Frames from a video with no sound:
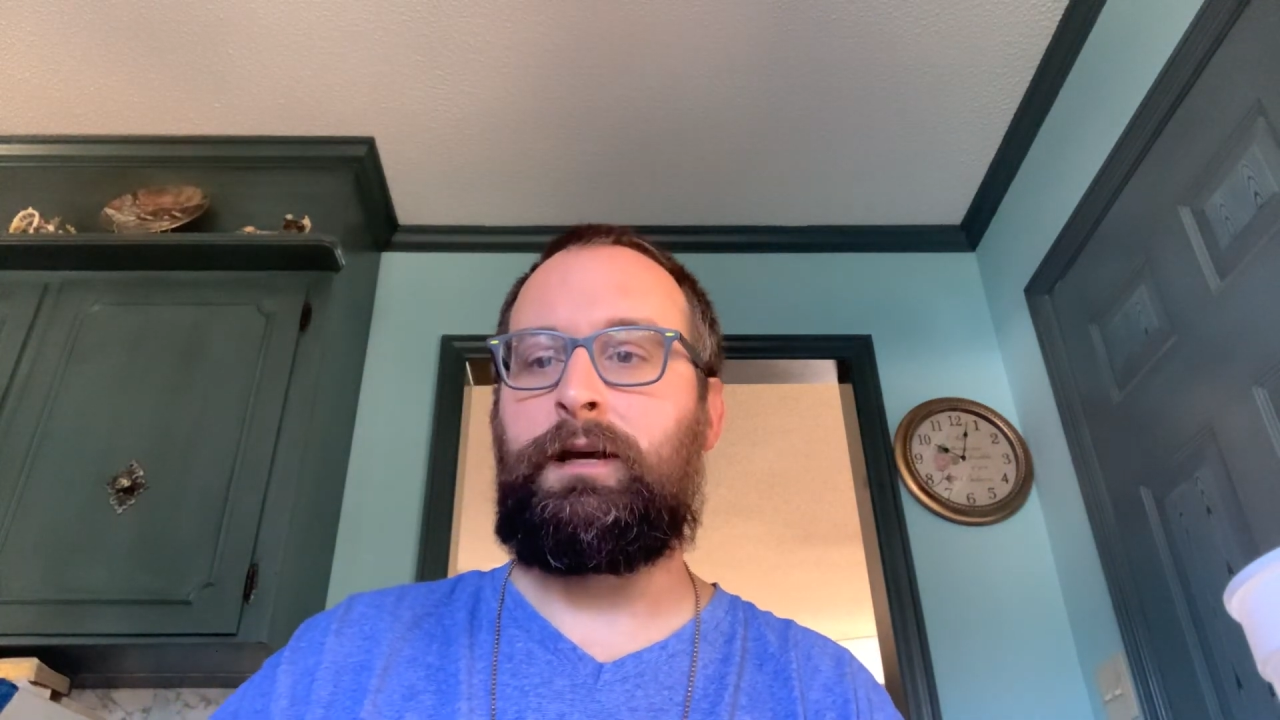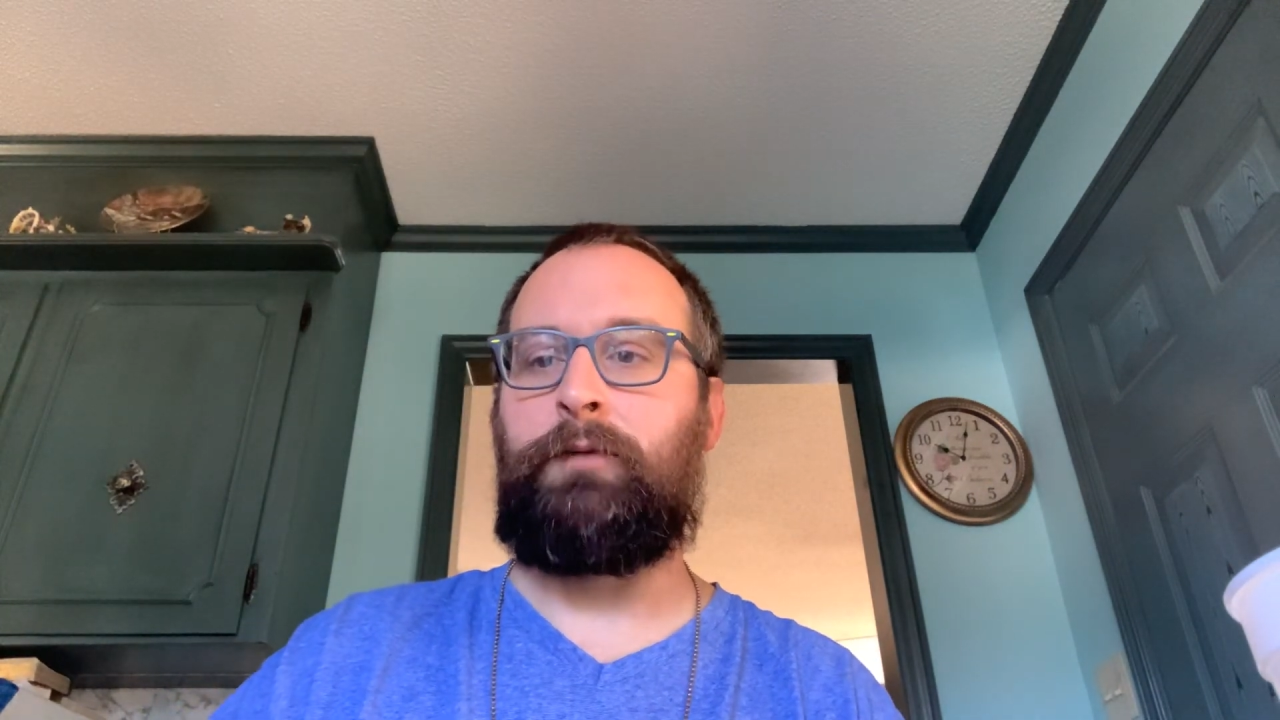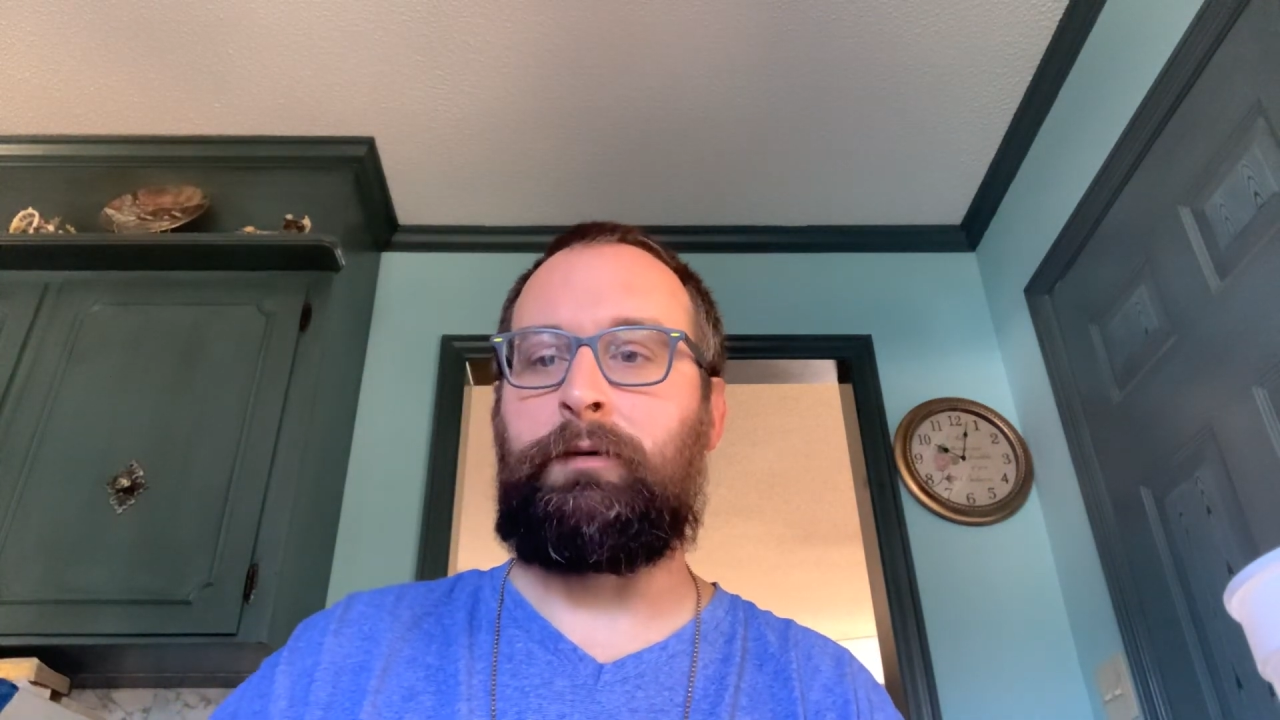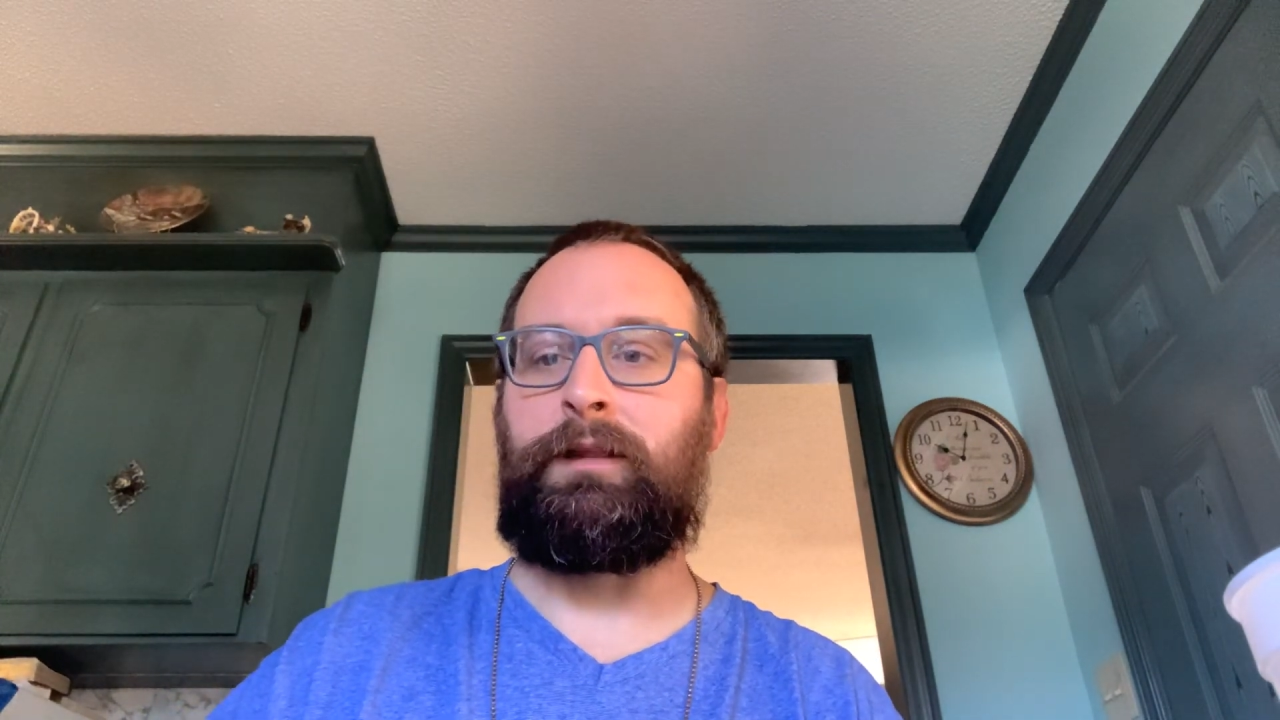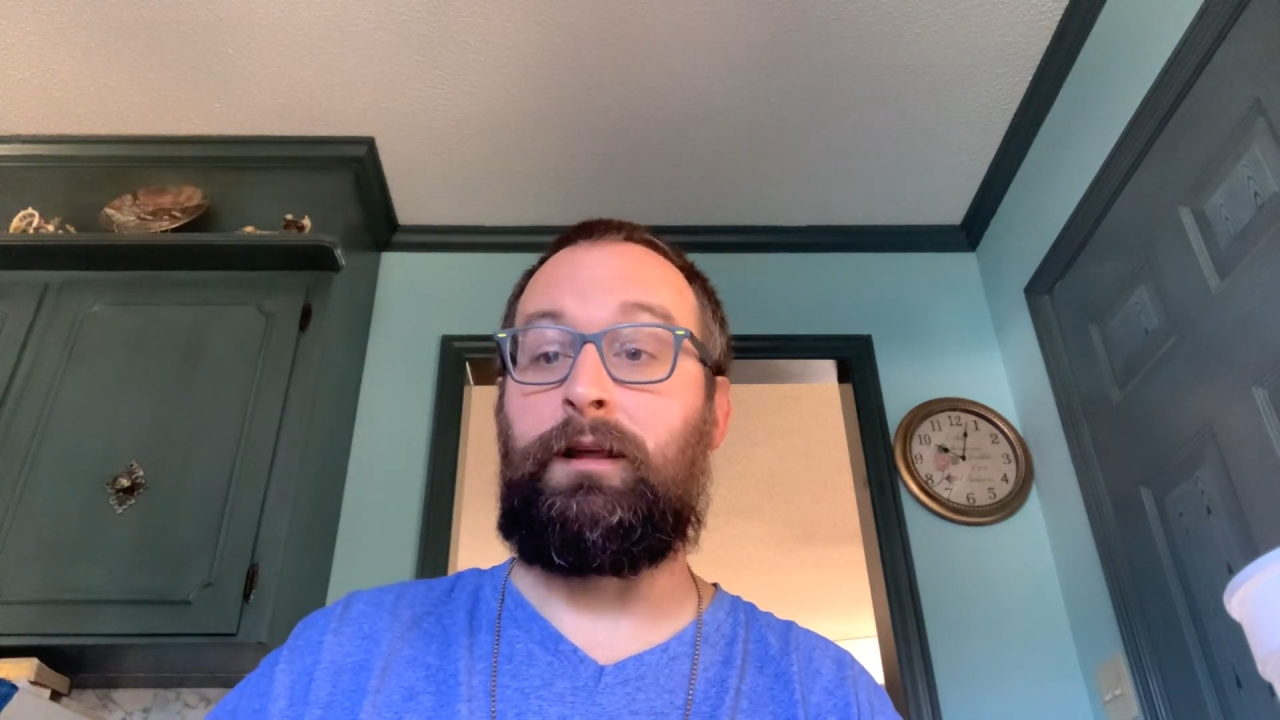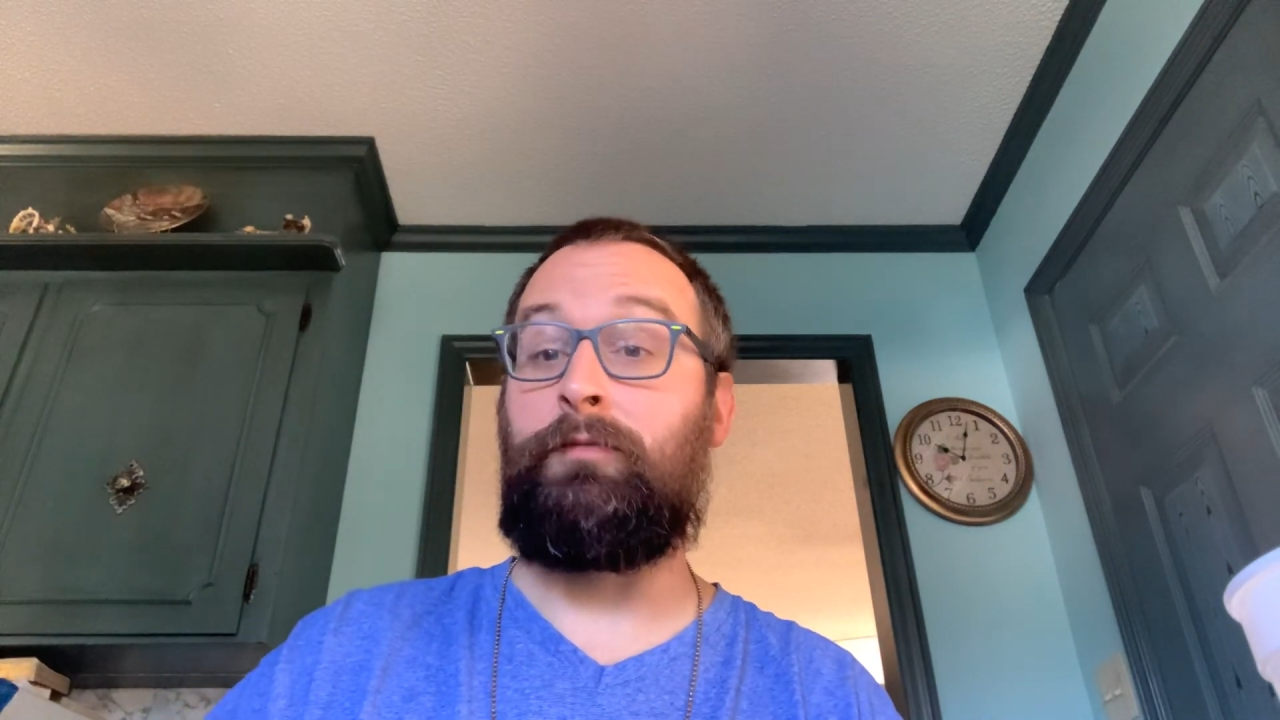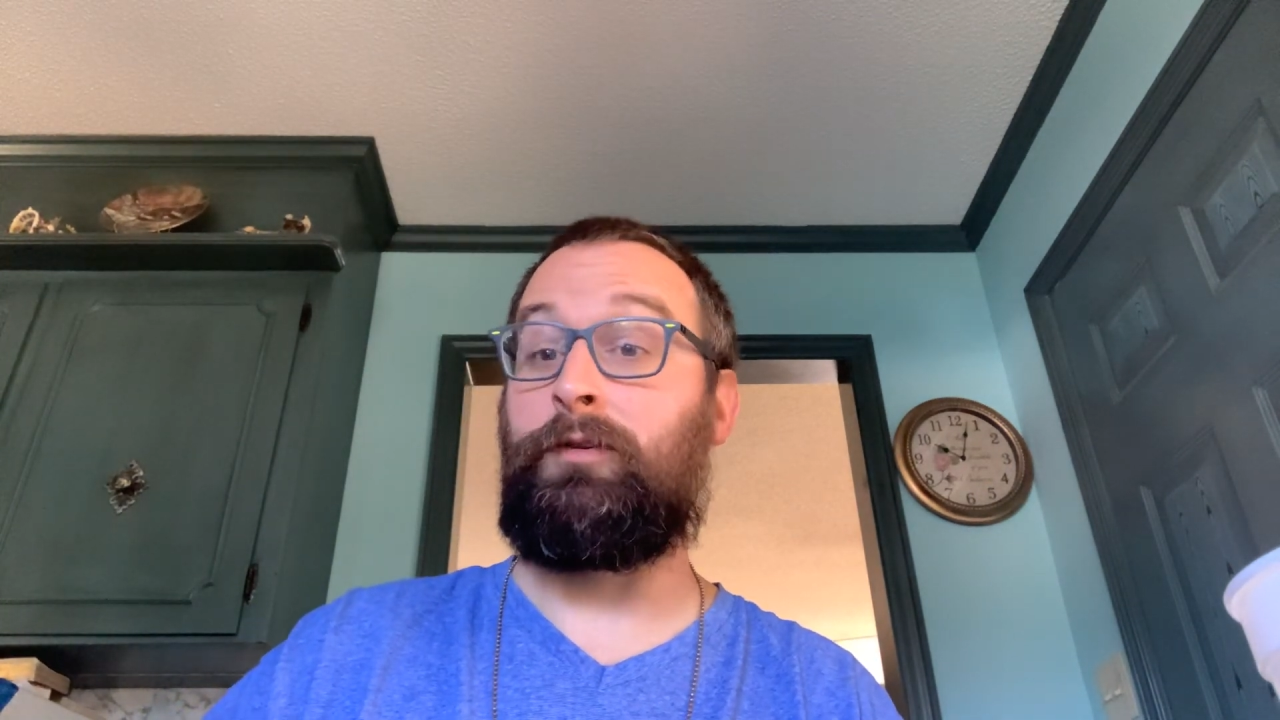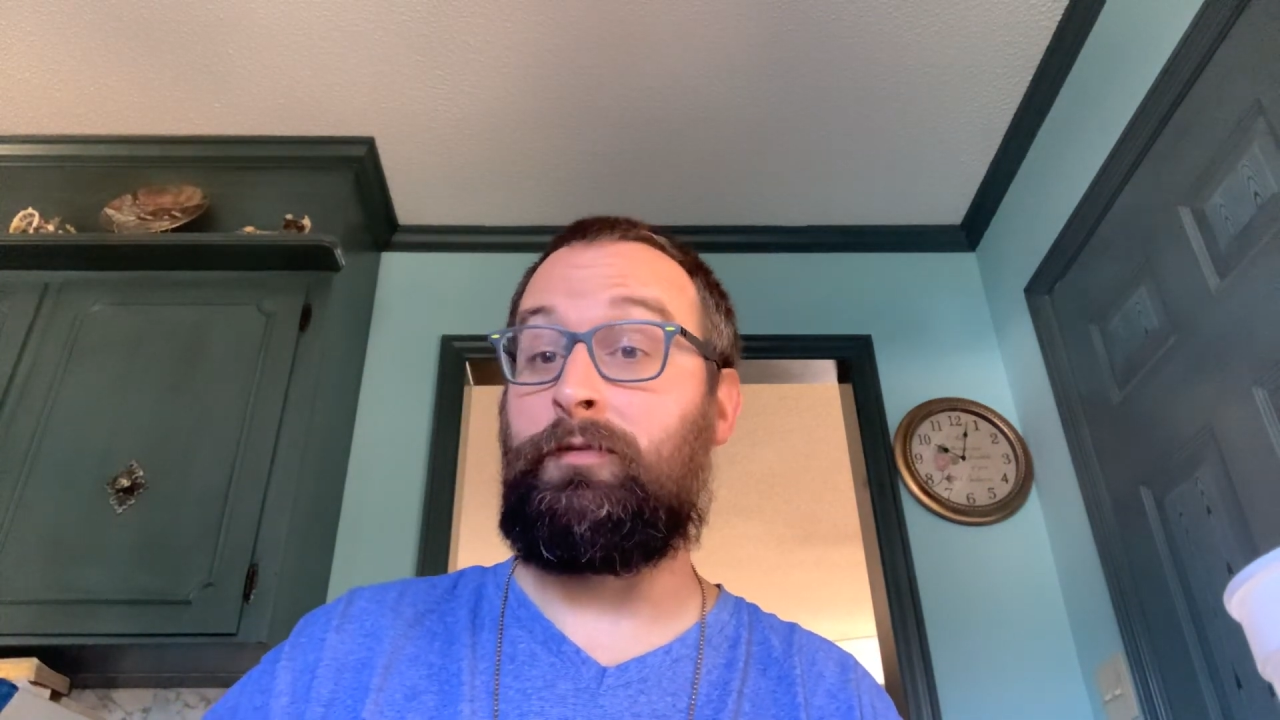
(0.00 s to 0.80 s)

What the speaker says: and we love you